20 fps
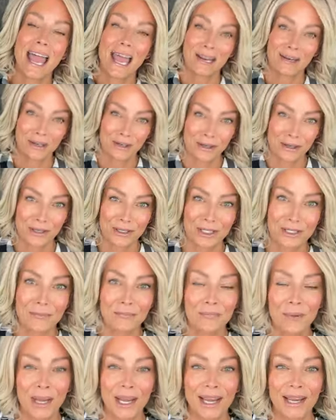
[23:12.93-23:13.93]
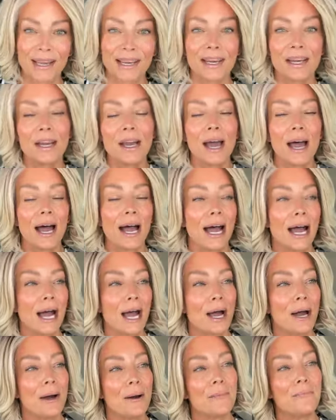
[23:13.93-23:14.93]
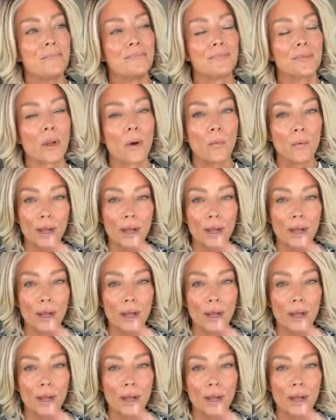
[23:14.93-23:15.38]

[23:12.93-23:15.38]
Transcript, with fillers: editor's pick um,